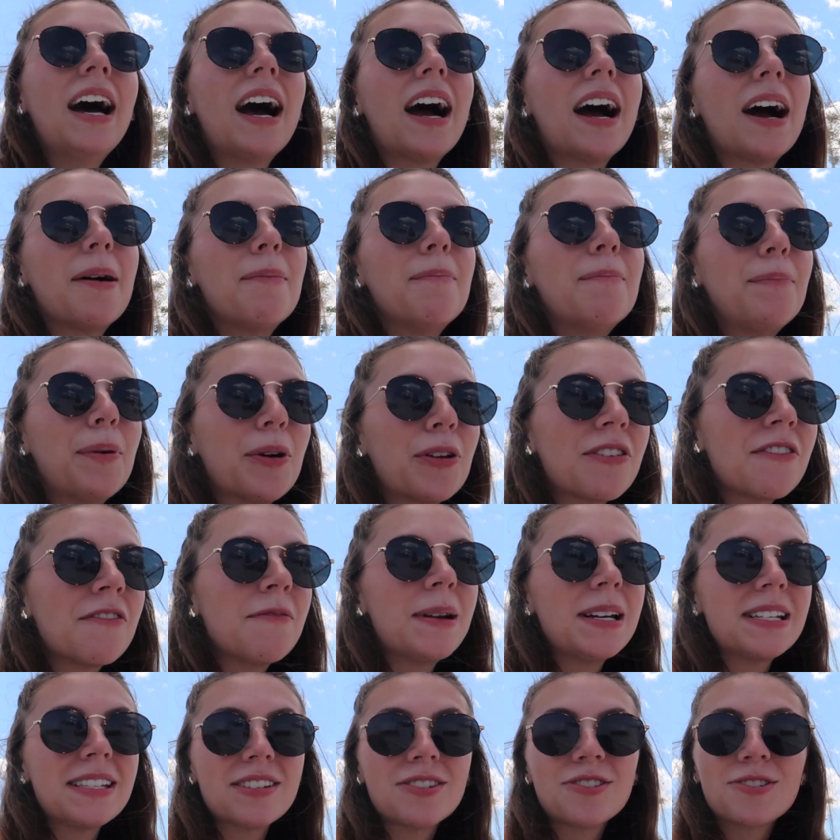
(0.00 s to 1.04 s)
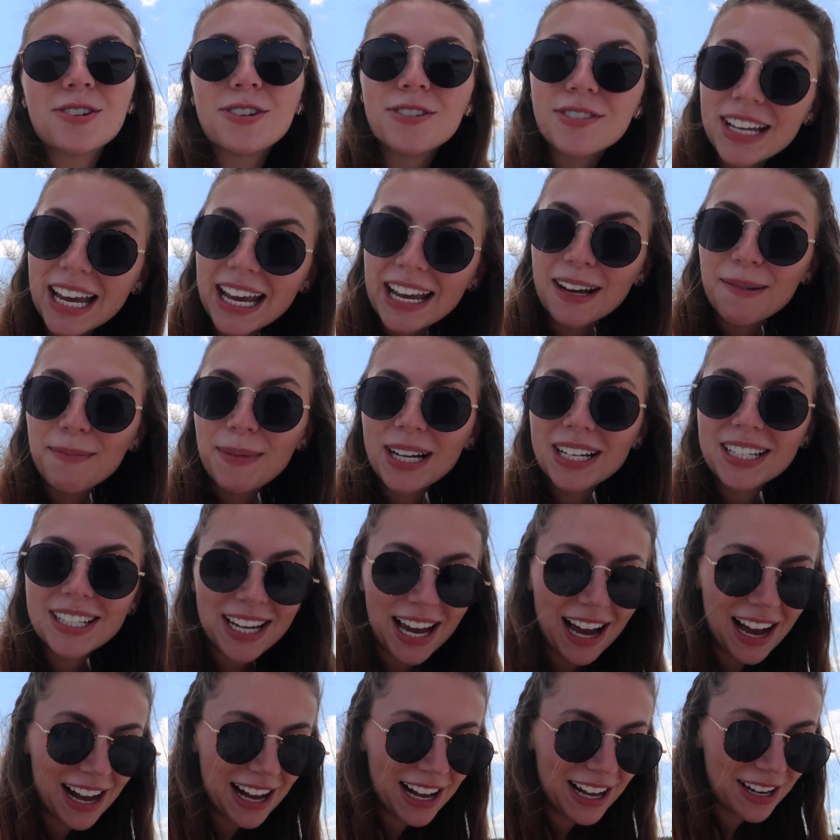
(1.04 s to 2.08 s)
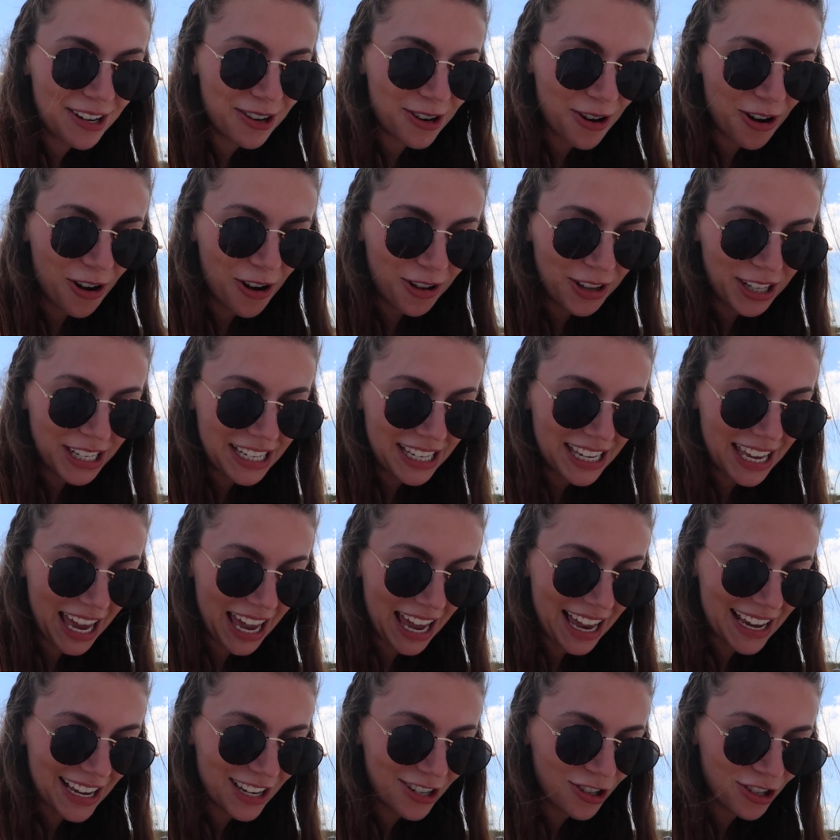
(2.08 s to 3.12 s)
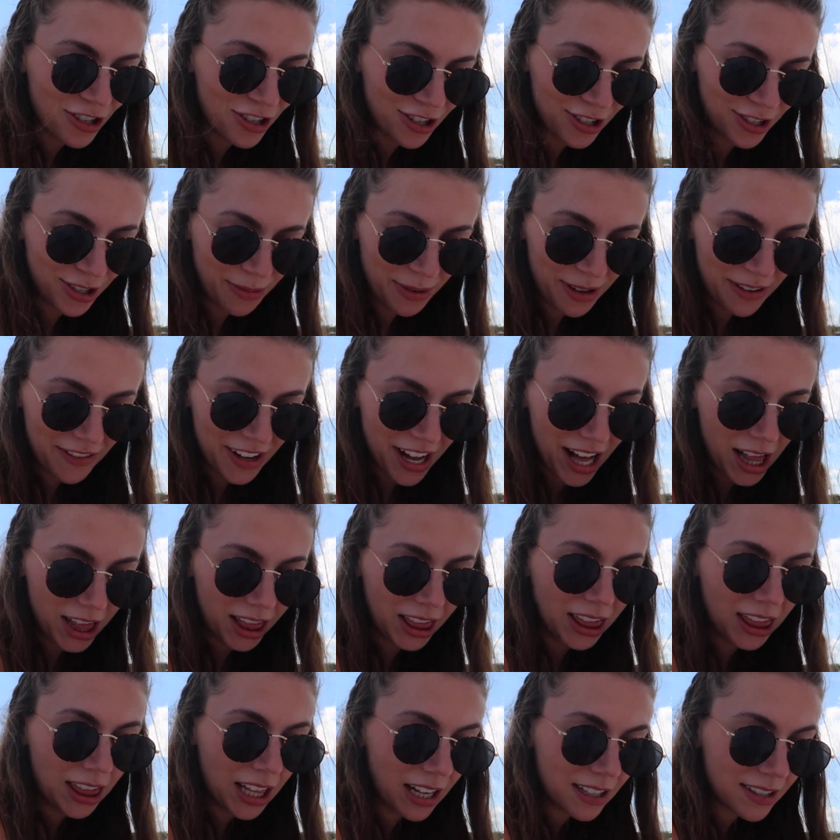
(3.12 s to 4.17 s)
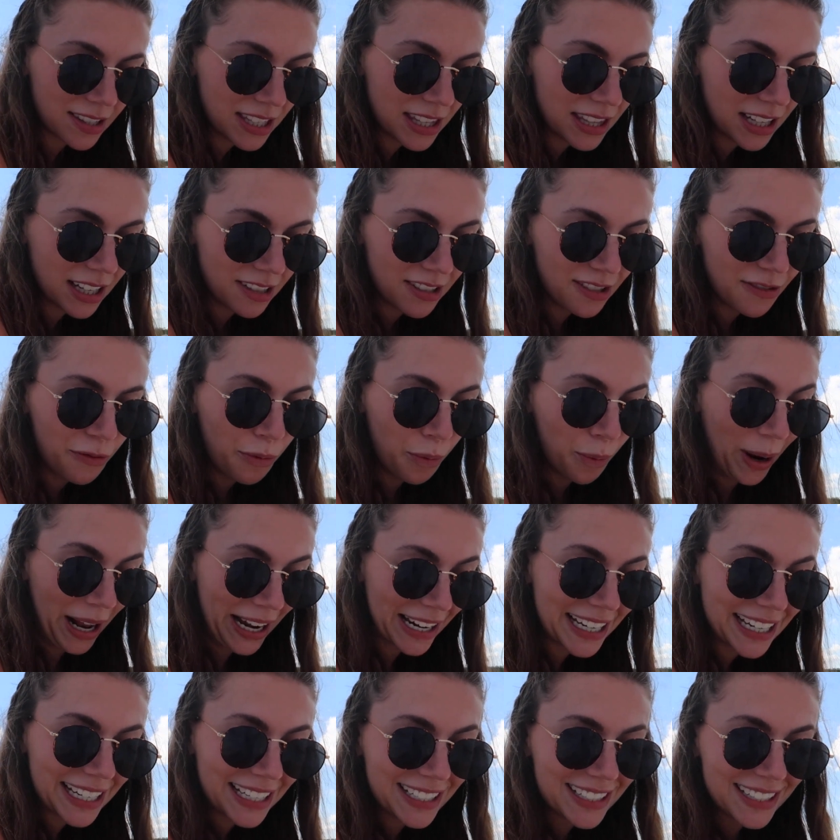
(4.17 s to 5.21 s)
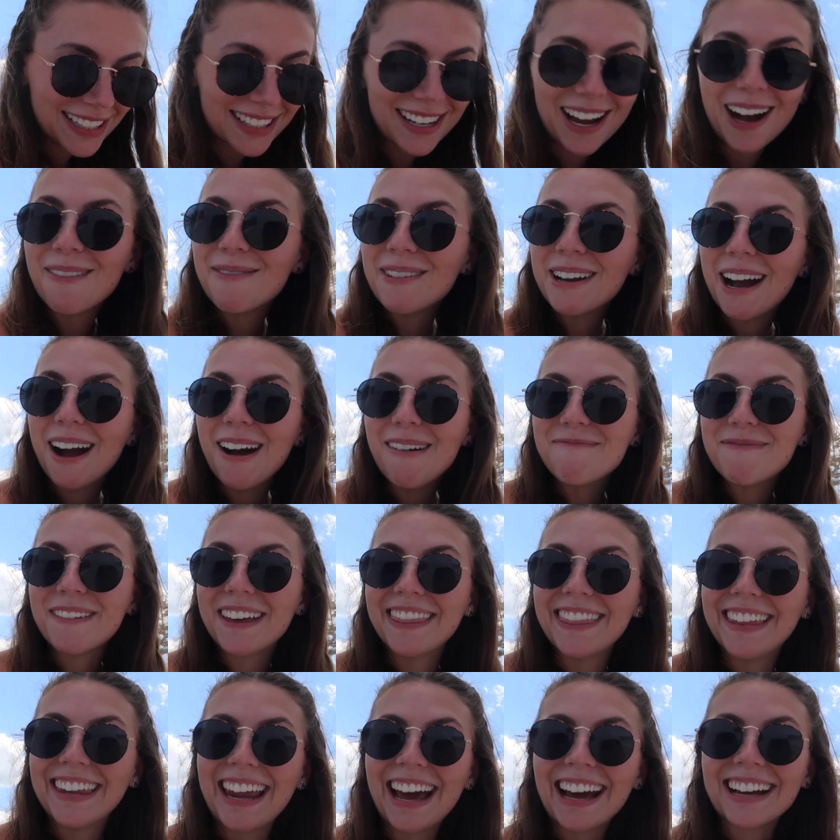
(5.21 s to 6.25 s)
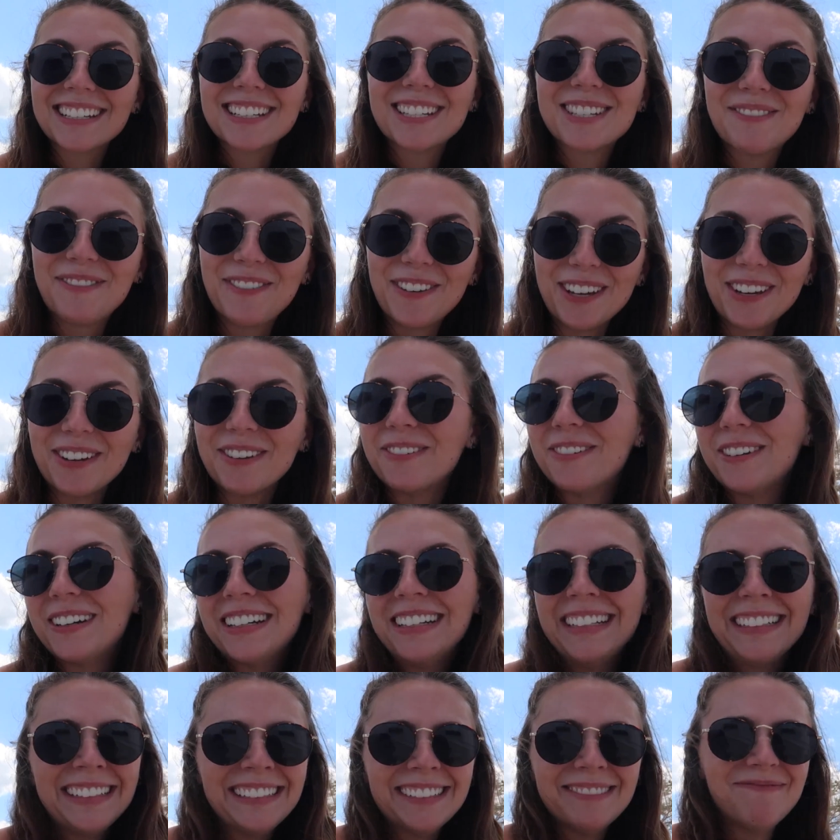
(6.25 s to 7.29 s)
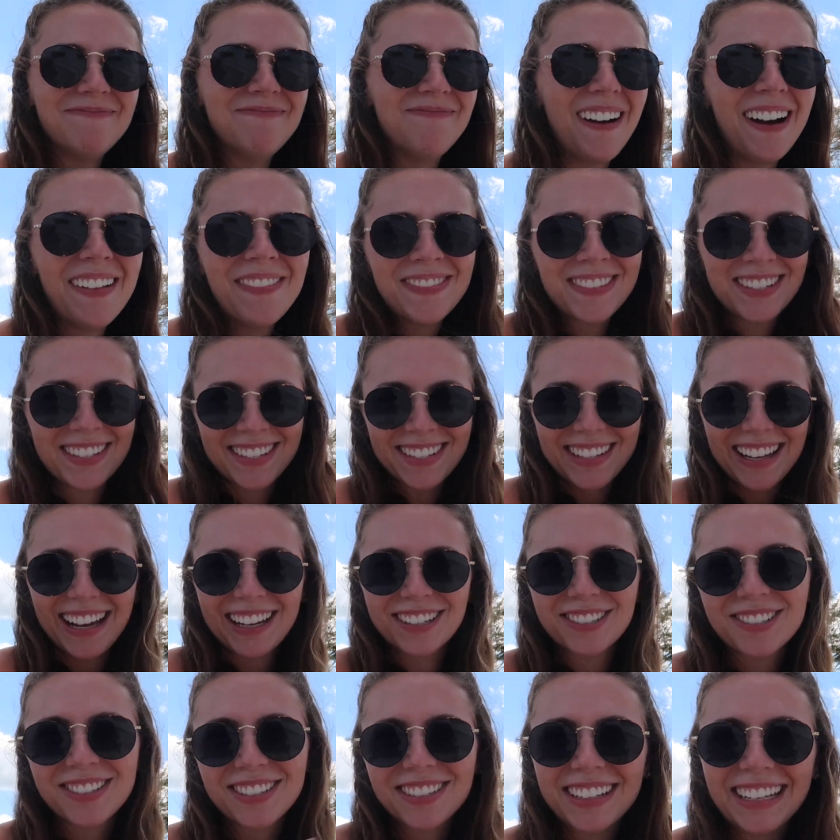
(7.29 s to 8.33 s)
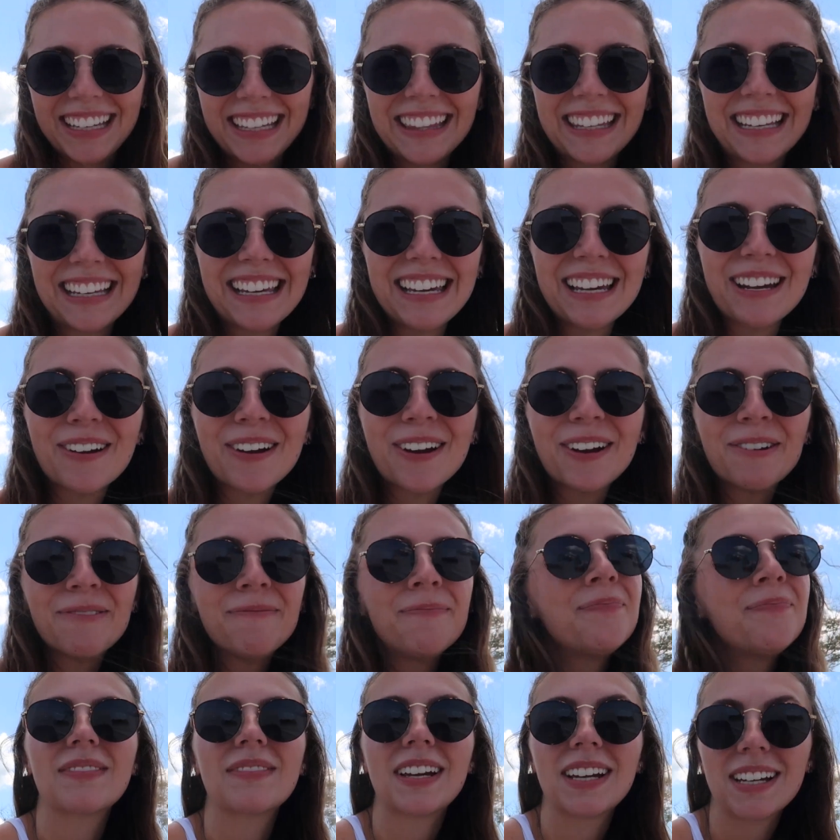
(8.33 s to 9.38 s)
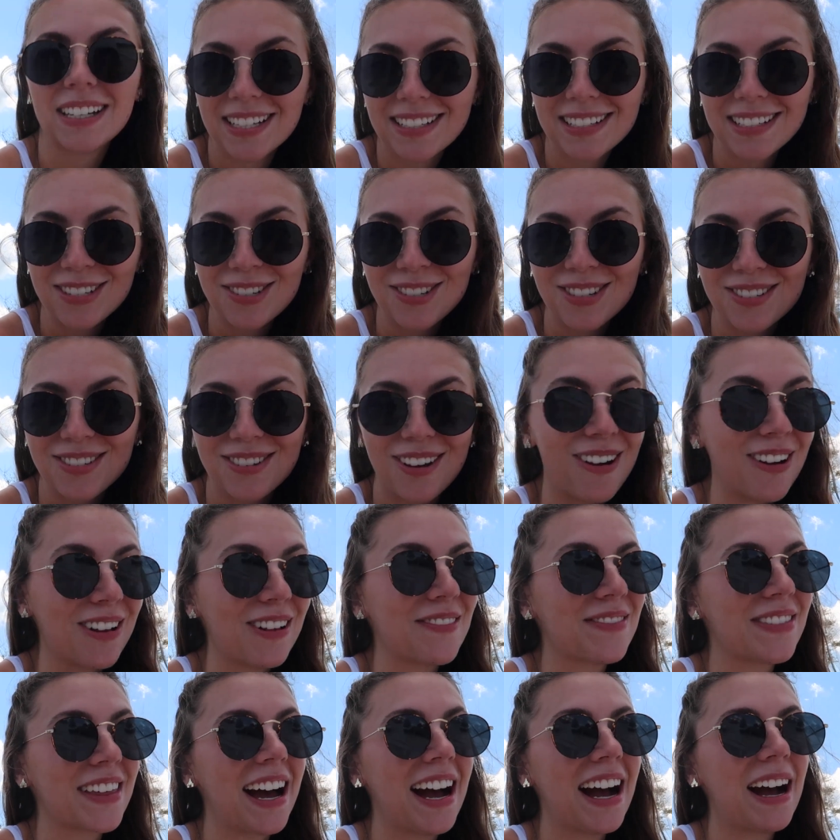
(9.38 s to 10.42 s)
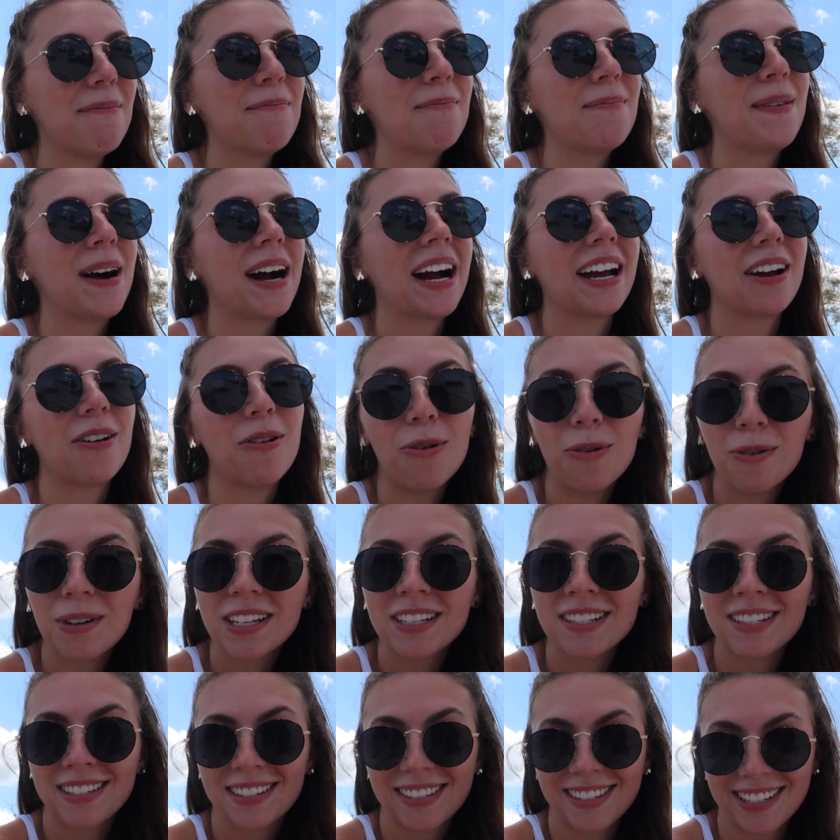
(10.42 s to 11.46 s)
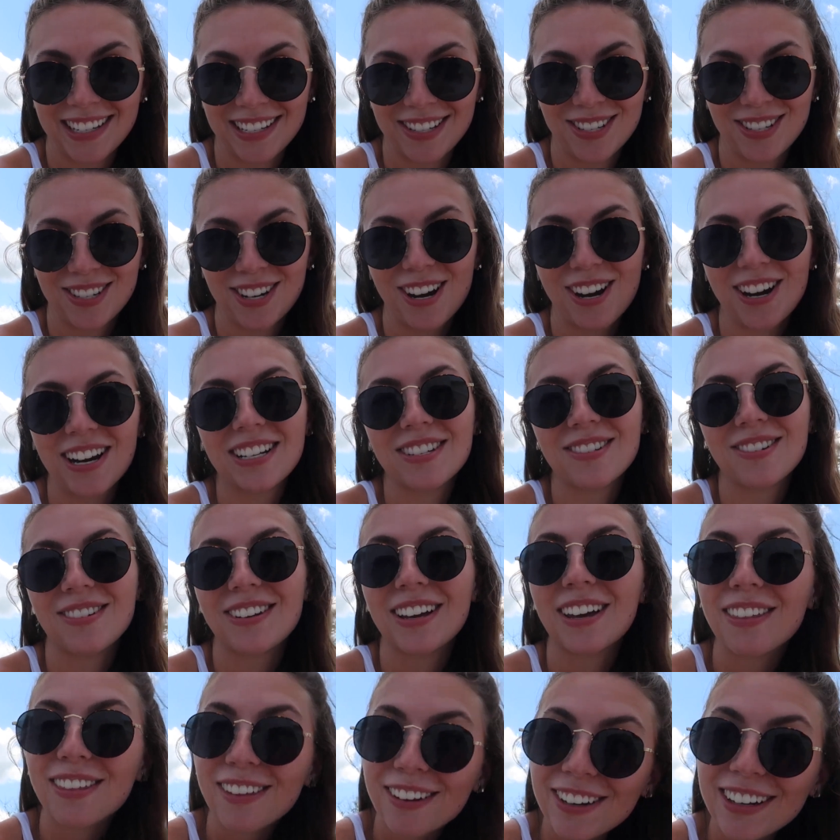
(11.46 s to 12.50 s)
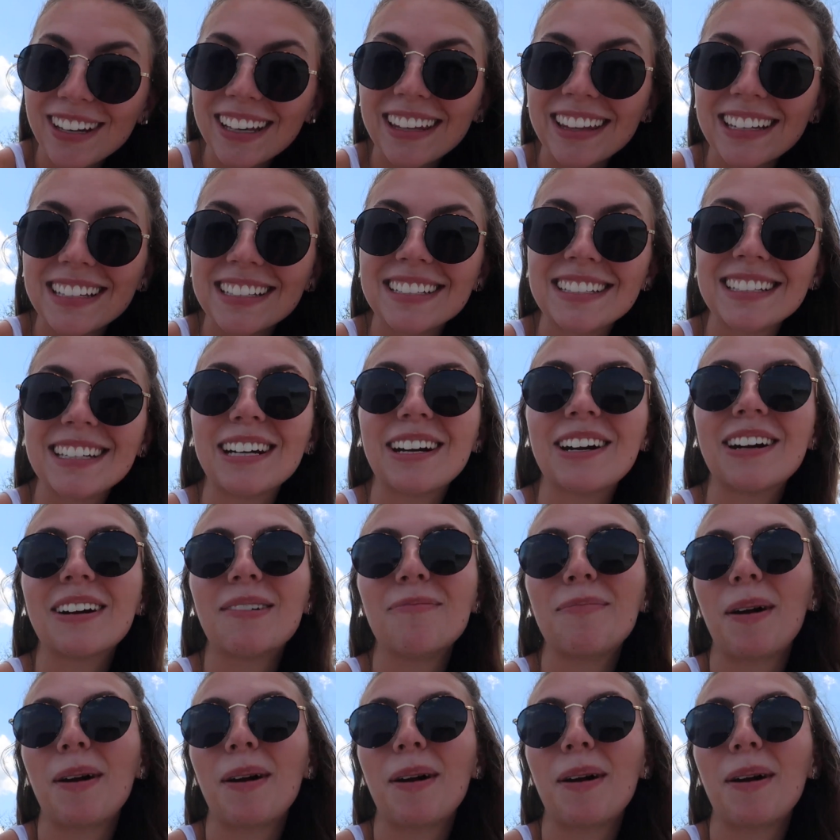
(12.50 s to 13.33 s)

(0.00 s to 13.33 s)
Um, both of my sisters and my dad are all engaged, so we've got lots and lots of weddings coming up in the next few month slash in the year. In addition to all of that, my oldest sister is turning 30 this year.